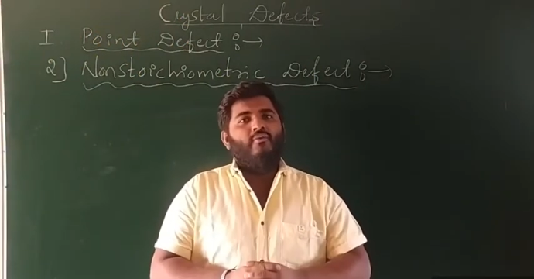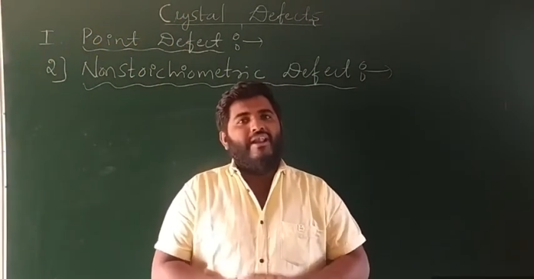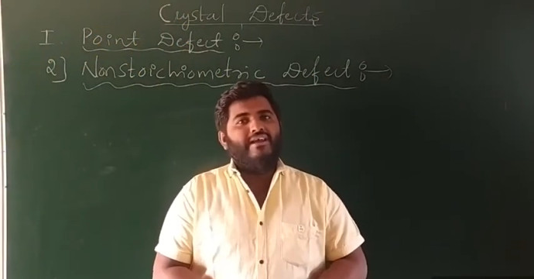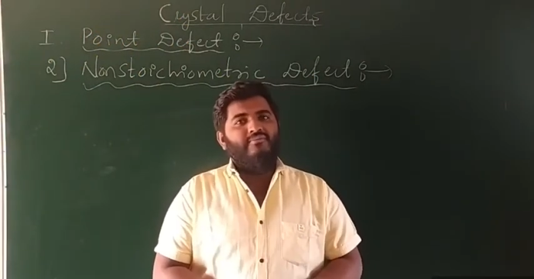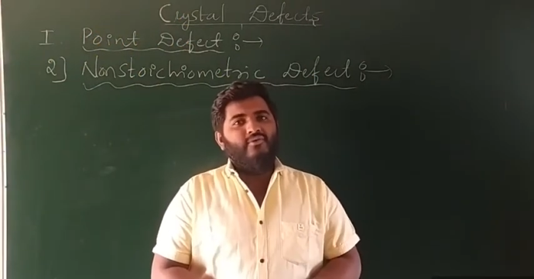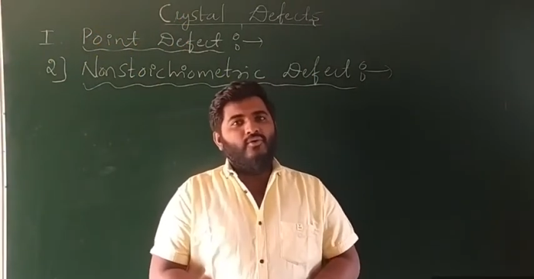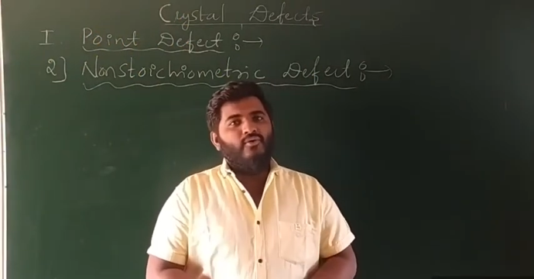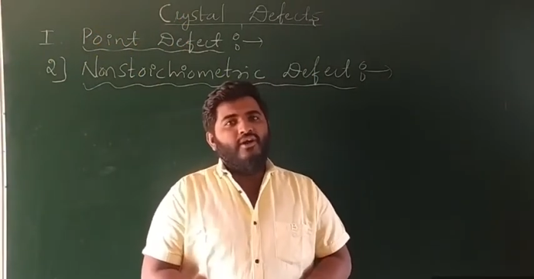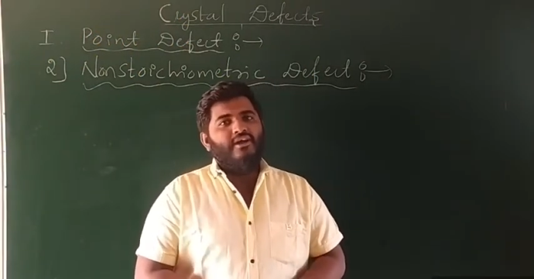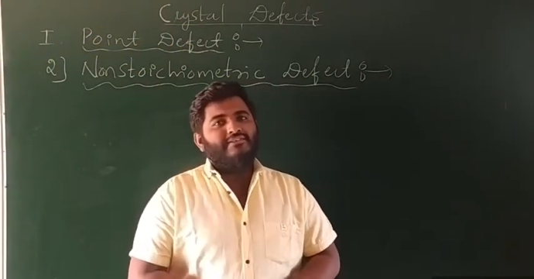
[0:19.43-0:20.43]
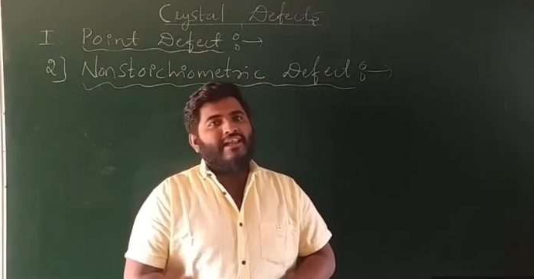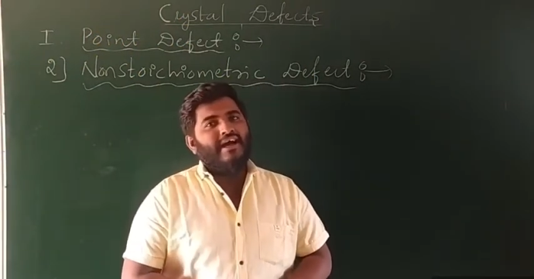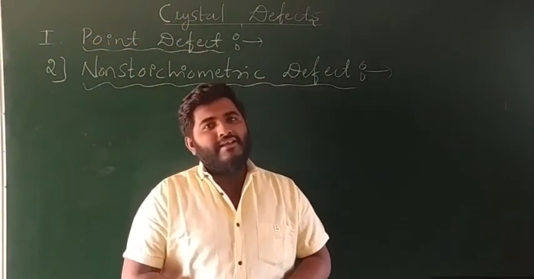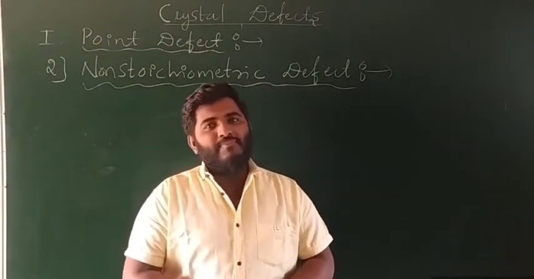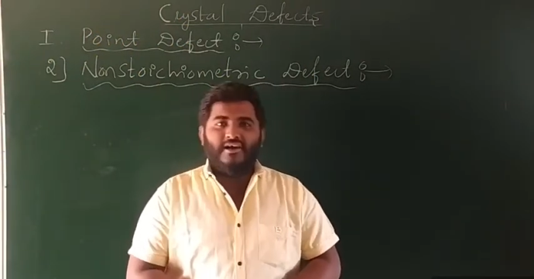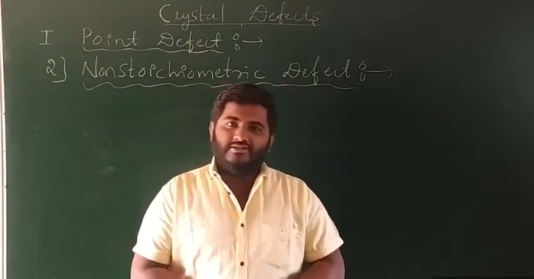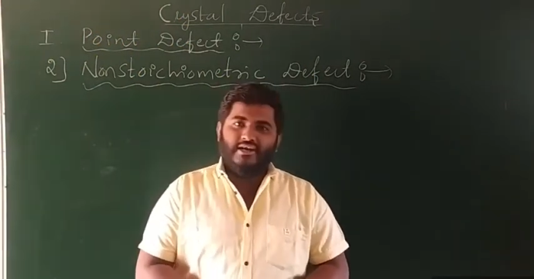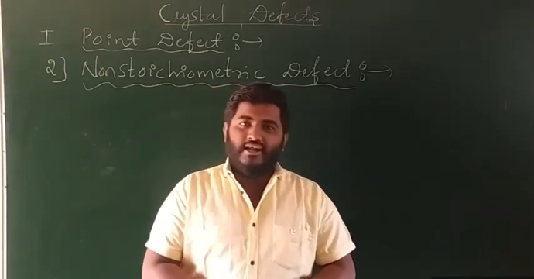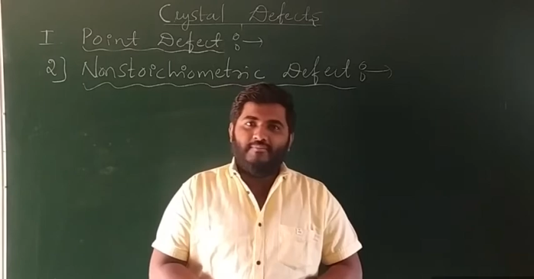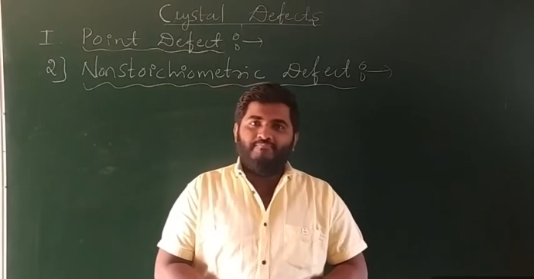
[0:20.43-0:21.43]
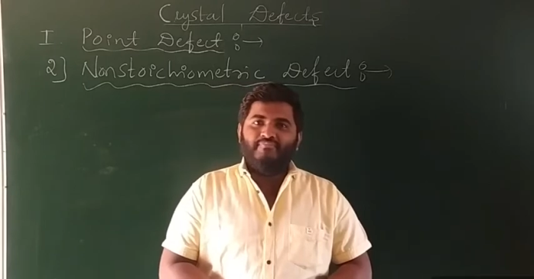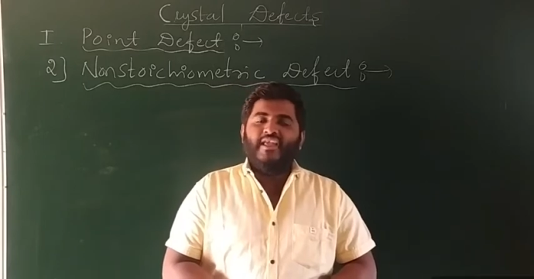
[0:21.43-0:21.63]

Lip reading: Welcome to Tenali Pathshala.